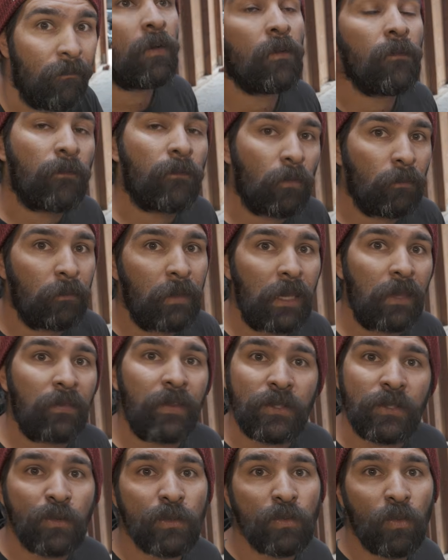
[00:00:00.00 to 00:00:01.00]
For me,
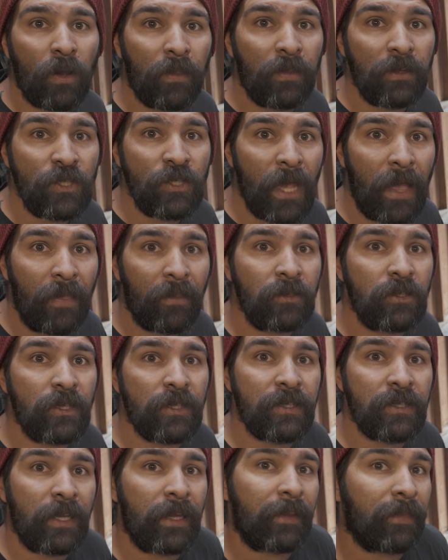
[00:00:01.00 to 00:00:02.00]
this was one of the
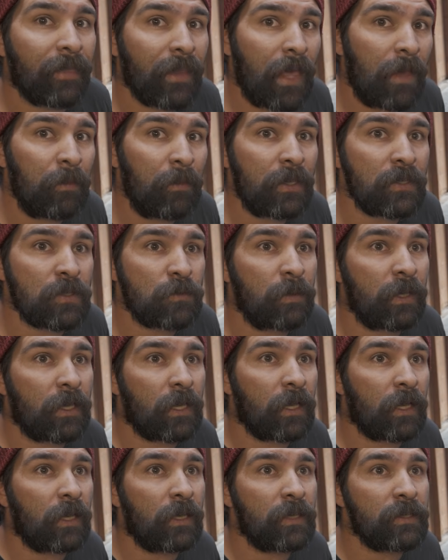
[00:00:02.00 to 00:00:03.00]
challenges in Lemons
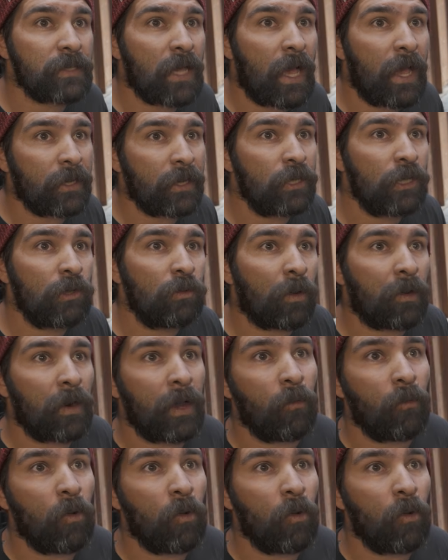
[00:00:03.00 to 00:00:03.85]
because I knew where I